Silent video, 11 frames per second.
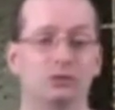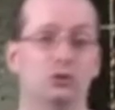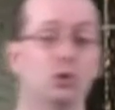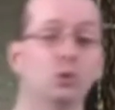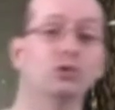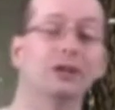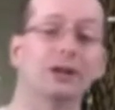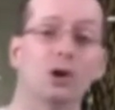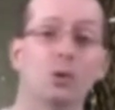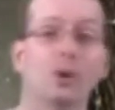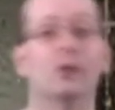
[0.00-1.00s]
2 is going to
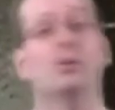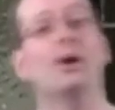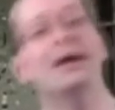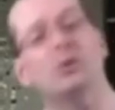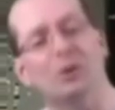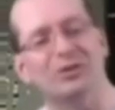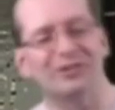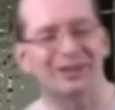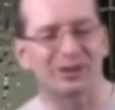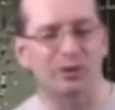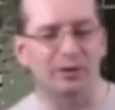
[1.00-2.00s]
go one way and 1's
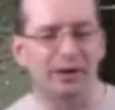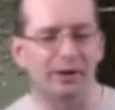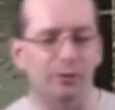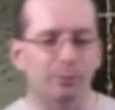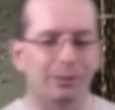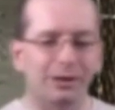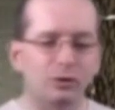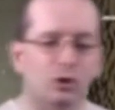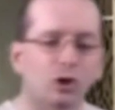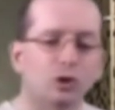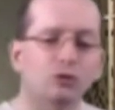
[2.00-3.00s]
going to go the other. But it
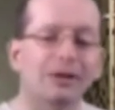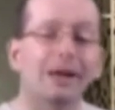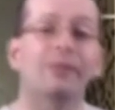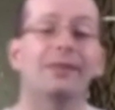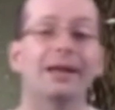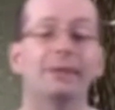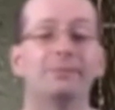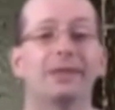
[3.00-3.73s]
turns out that